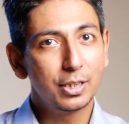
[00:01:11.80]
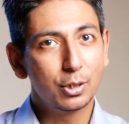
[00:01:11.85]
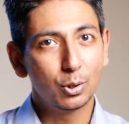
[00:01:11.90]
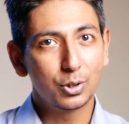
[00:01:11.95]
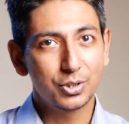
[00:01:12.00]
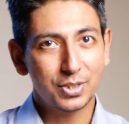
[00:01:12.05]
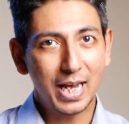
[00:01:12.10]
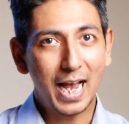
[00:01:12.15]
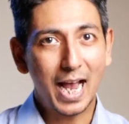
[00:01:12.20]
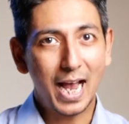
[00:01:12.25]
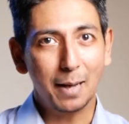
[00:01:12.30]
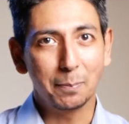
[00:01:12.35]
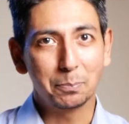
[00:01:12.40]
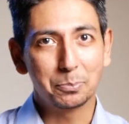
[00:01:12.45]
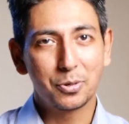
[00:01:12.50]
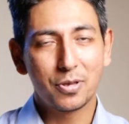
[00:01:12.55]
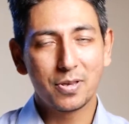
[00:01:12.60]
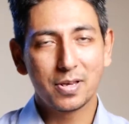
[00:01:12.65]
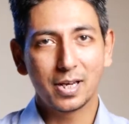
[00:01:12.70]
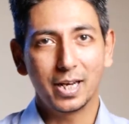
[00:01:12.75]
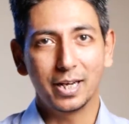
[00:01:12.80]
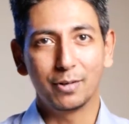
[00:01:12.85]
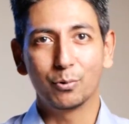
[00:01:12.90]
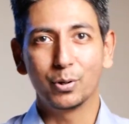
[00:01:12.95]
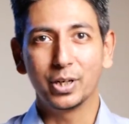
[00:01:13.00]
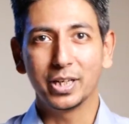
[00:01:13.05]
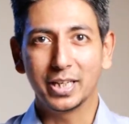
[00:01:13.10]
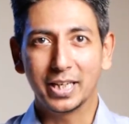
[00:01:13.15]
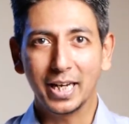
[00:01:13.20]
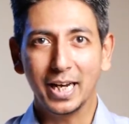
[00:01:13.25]
those apps and
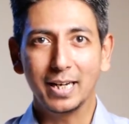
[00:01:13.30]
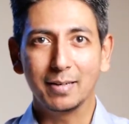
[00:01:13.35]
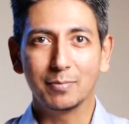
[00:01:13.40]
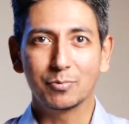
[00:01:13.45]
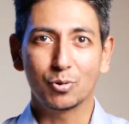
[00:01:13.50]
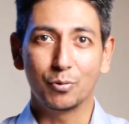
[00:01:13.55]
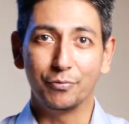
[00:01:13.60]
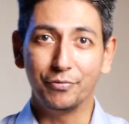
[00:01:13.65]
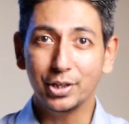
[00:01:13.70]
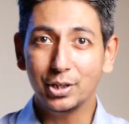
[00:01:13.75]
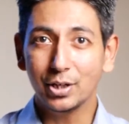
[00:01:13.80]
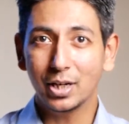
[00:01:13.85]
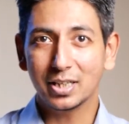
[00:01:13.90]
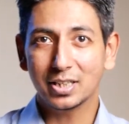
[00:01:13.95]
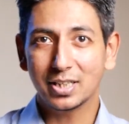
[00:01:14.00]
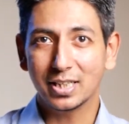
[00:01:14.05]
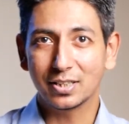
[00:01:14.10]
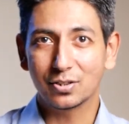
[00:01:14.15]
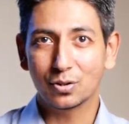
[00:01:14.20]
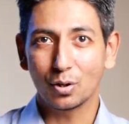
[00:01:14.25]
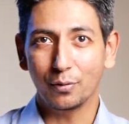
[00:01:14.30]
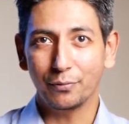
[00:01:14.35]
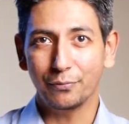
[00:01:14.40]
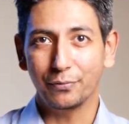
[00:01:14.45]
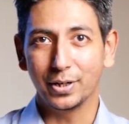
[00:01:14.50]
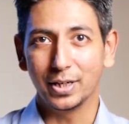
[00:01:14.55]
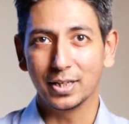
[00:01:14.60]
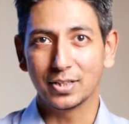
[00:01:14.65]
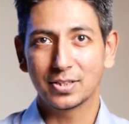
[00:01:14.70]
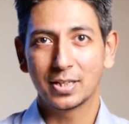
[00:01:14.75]
running games or video editing
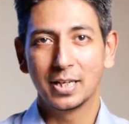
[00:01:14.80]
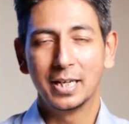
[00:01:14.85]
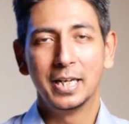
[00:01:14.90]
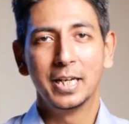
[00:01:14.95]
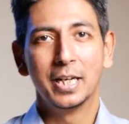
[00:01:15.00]
softwares,